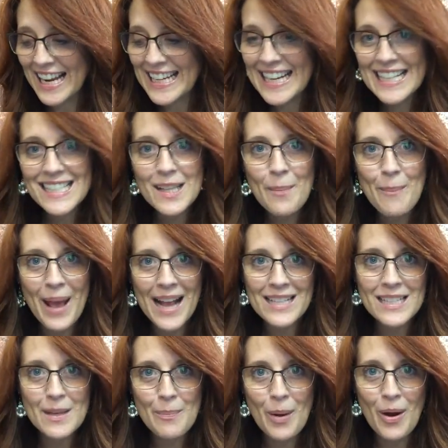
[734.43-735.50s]
get some
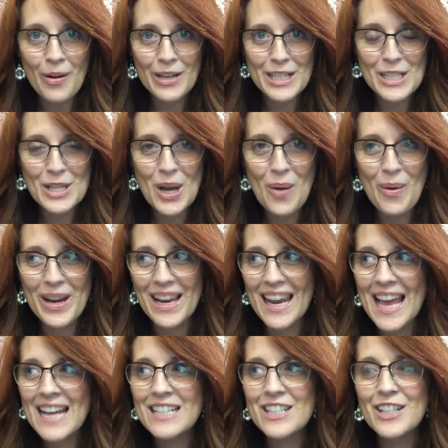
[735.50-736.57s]
basket parties going.
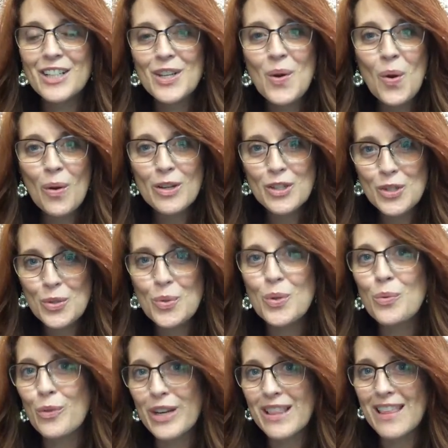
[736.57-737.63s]
Let your
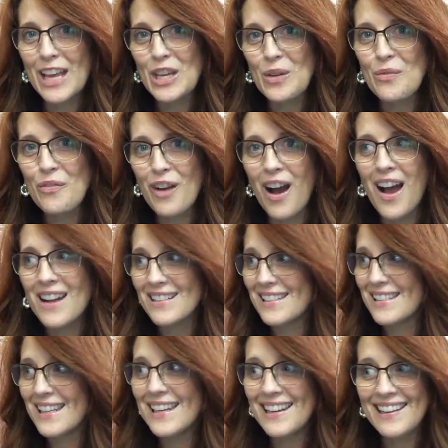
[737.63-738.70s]
jewelry that you've got
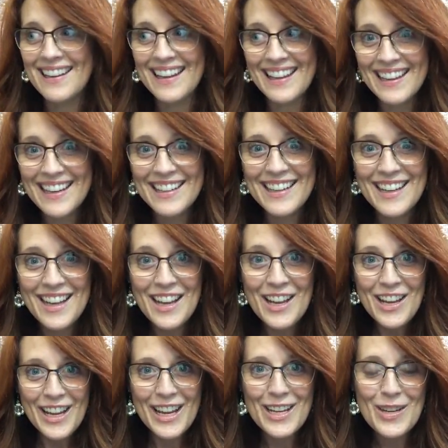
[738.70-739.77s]
sitting in
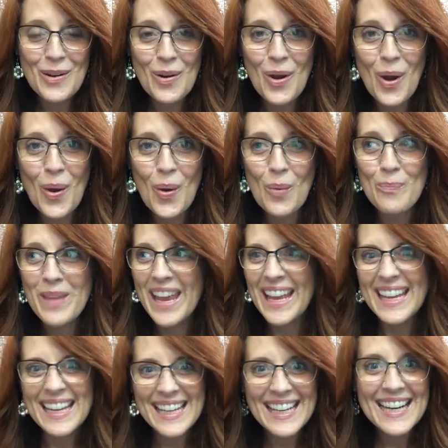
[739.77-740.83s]
your home,
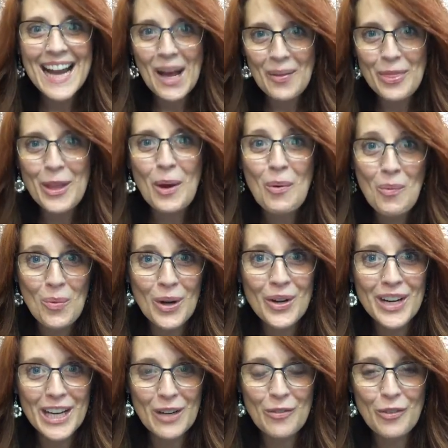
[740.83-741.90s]
get it out there
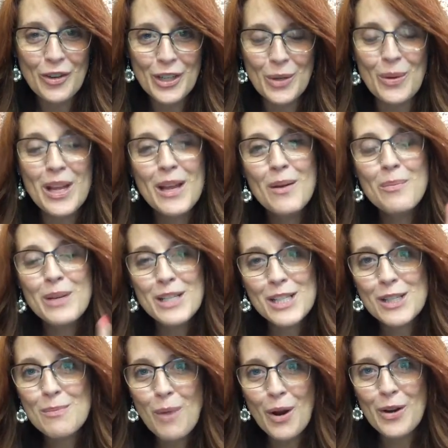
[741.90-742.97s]
working for you. Be
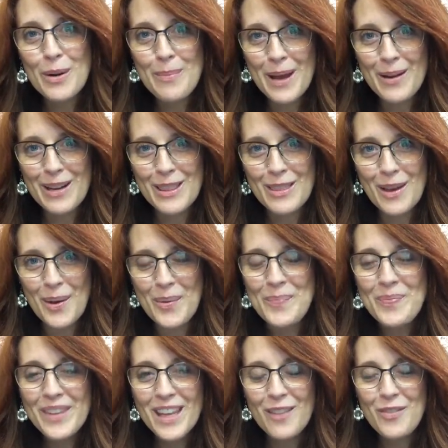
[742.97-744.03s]
smart about it though.
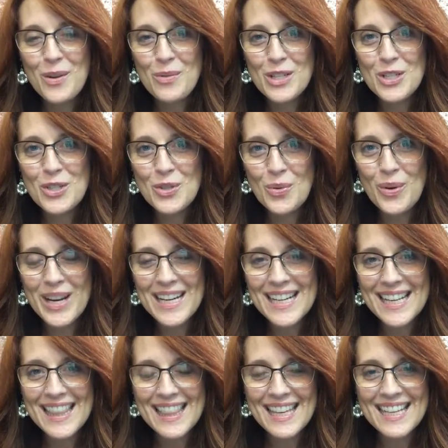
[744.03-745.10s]
If you
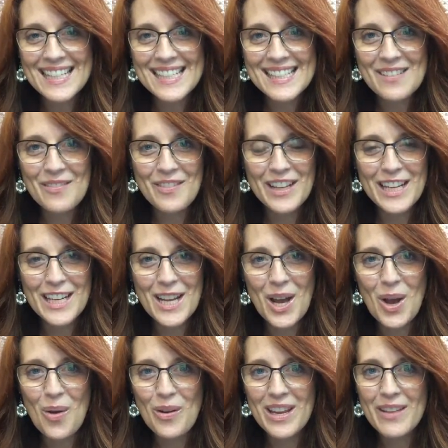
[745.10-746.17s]
enjoyed this
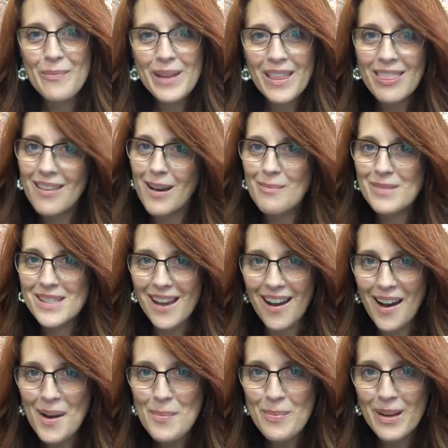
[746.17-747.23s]
video, give me a thumbs
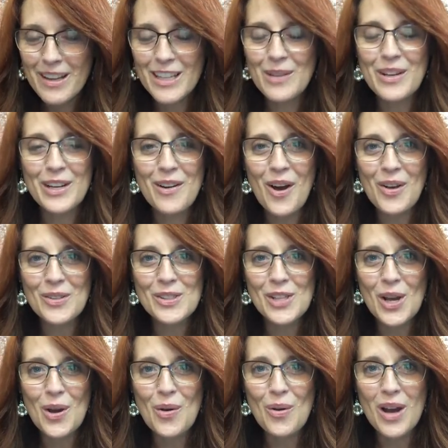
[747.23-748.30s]
up. You can
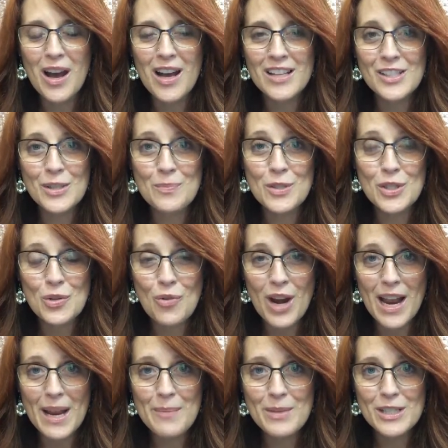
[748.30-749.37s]
also
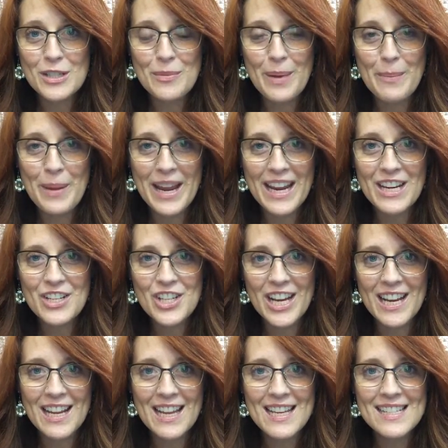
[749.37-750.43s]
subscribe to my page
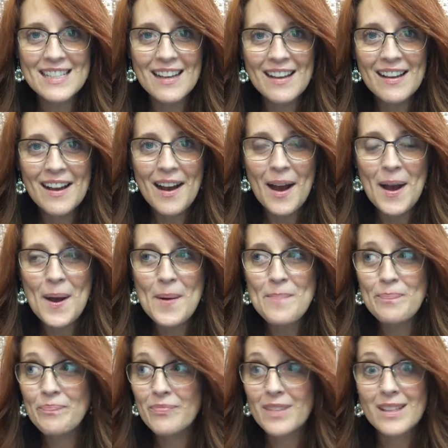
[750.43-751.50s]
and
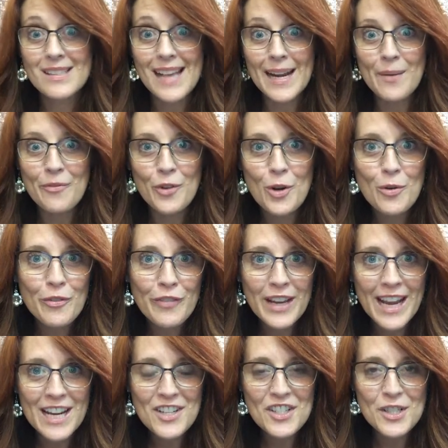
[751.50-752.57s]
sign up for
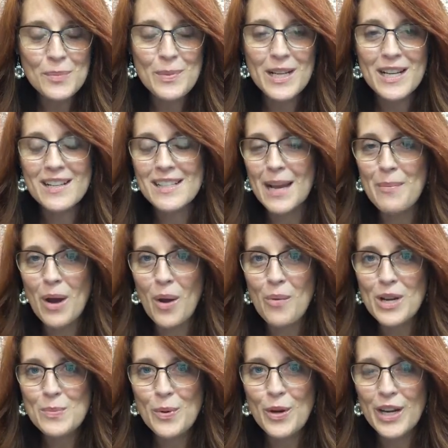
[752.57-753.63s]
notifications, because I'm
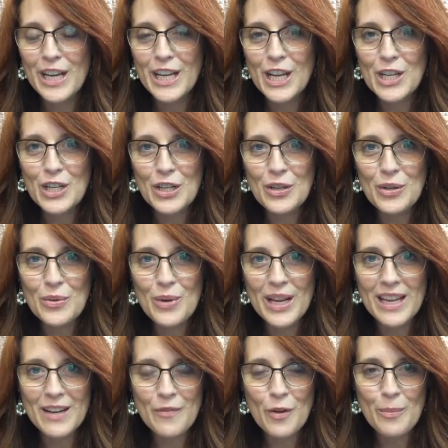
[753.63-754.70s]
always putting new
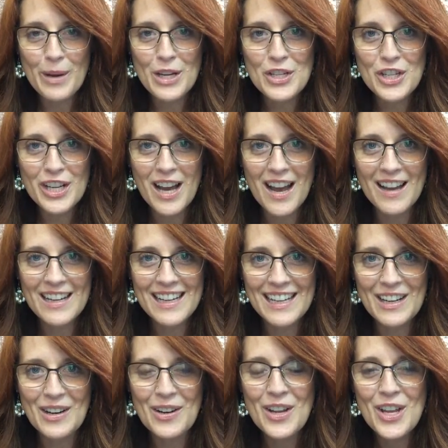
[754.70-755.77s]
information on
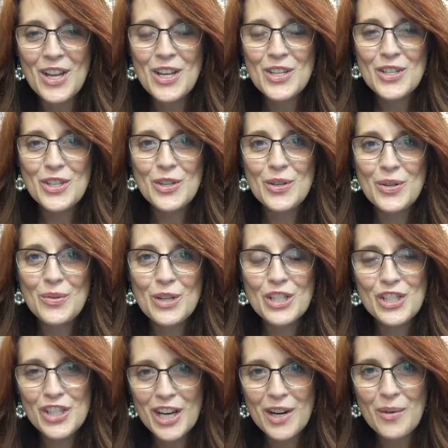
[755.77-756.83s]
here to
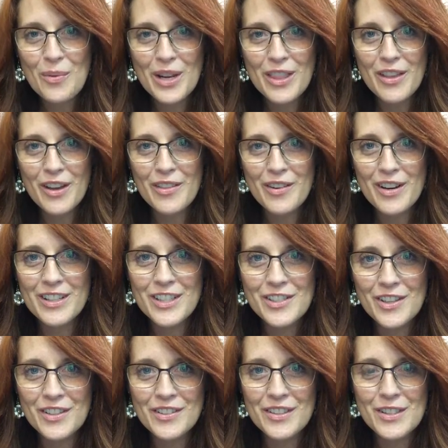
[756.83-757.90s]
share with other
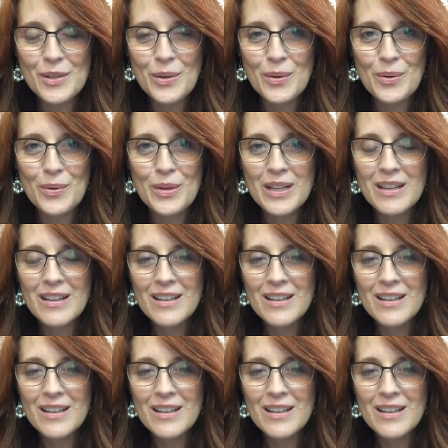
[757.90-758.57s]
consultants who,